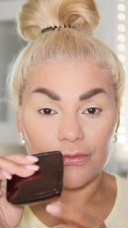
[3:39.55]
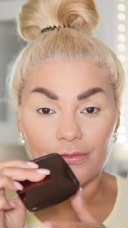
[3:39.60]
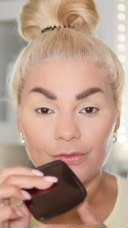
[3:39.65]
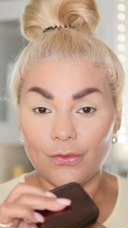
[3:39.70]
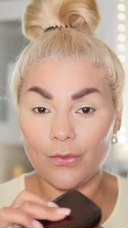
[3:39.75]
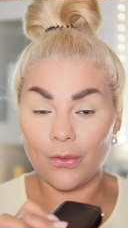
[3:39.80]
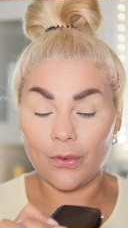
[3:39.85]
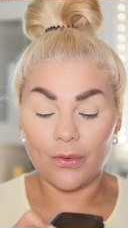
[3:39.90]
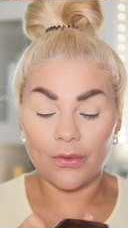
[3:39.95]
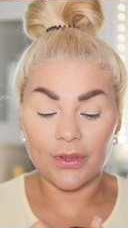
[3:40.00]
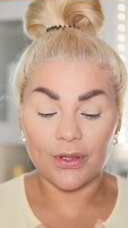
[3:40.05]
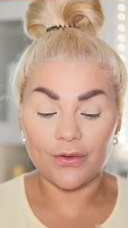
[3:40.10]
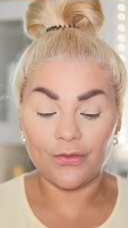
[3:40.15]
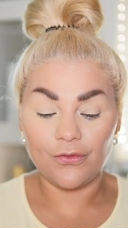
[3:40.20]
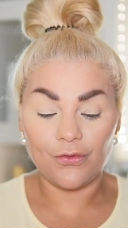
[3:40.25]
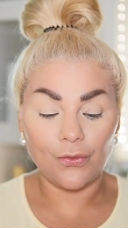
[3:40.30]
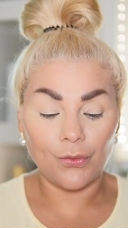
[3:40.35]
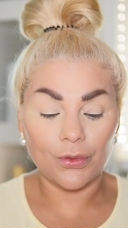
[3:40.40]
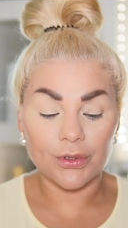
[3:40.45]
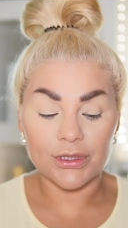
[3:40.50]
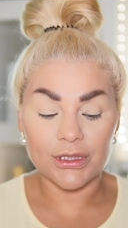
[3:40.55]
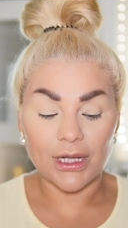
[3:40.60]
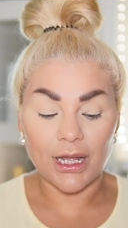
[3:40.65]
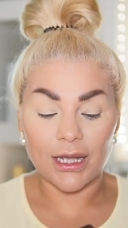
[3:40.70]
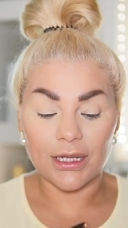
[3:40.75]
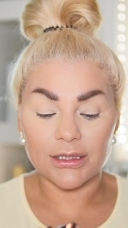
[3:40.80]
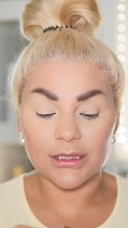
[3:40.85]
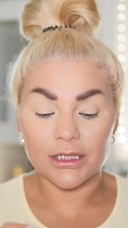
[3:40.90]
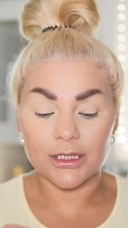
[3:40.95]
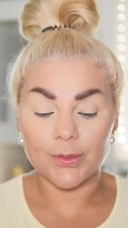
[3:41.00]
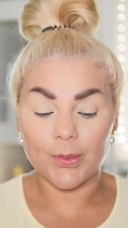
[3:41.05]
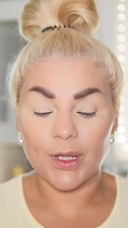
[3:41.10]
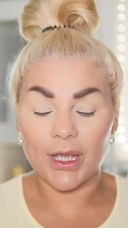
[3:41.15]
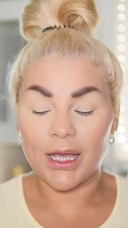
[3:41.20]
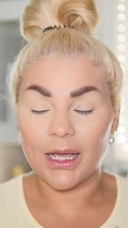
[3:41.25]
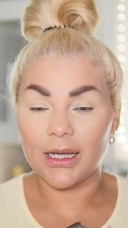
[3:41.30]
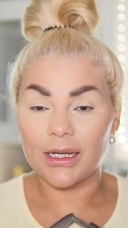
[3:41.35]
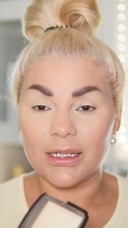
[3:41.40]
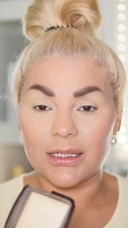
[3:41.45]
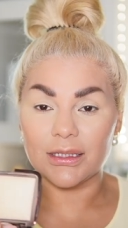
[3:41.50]
for the full sizes
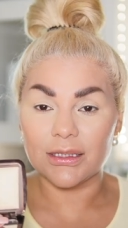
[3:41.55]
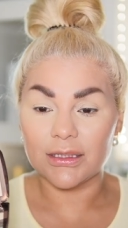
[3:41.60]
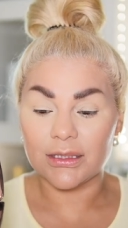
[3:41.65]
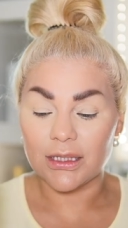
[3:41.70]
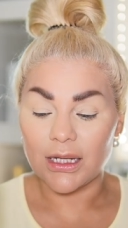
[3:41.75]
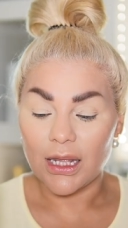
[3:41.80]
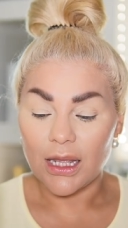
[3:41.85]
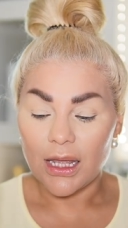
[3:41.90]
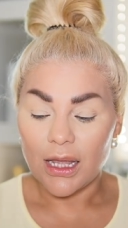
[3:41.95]
because